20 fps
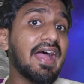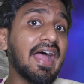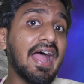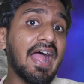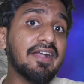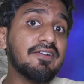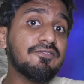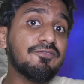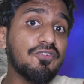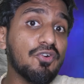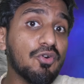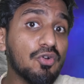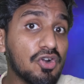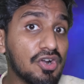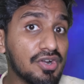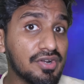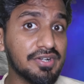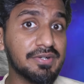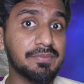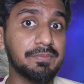and four
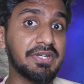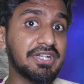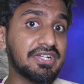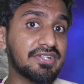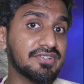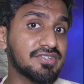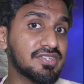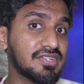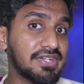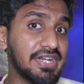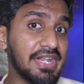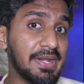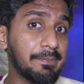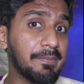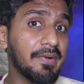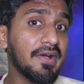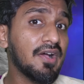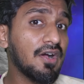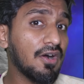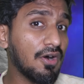hundred meters
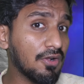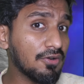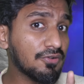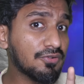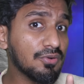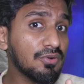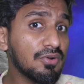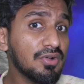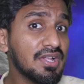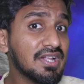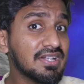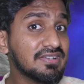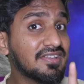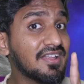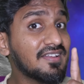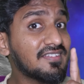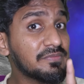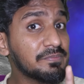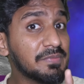deep. Also, this